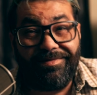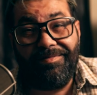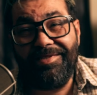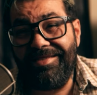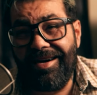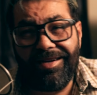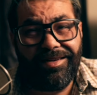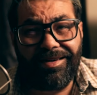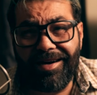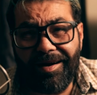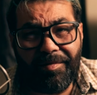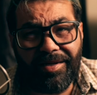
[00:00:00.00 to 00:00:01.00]
I'm just not into
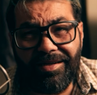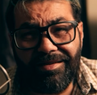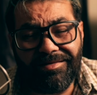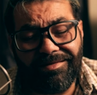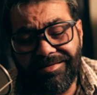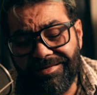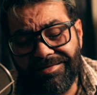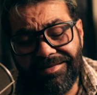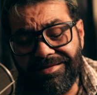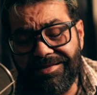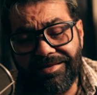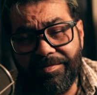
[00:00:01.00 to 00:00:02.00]
comedy. It's
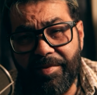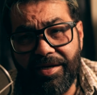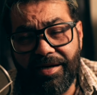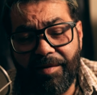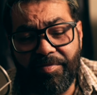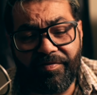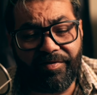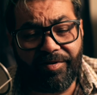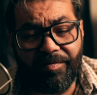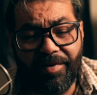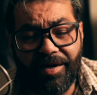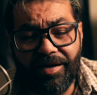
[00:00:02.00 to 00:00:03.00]
just me. I
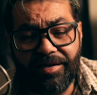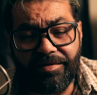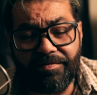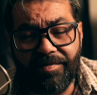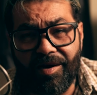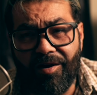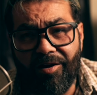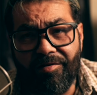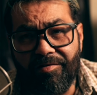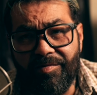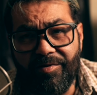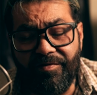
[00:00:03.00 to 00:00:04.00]
prefer my
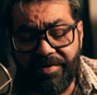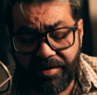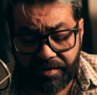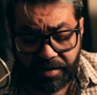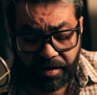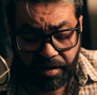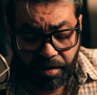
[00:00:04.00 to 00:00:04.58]
horror movies,